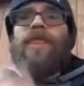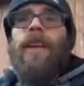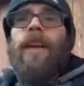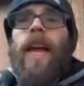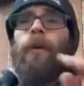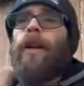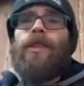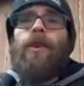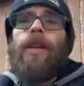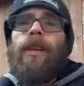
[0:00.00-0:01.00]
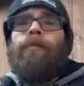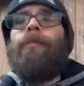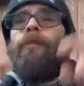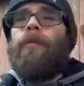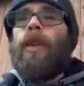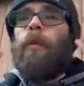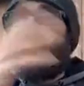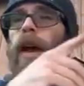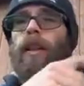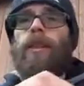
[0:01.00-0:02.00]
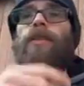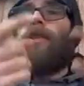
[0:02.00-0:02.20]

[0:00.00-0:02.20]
Anyway, so again, pallets,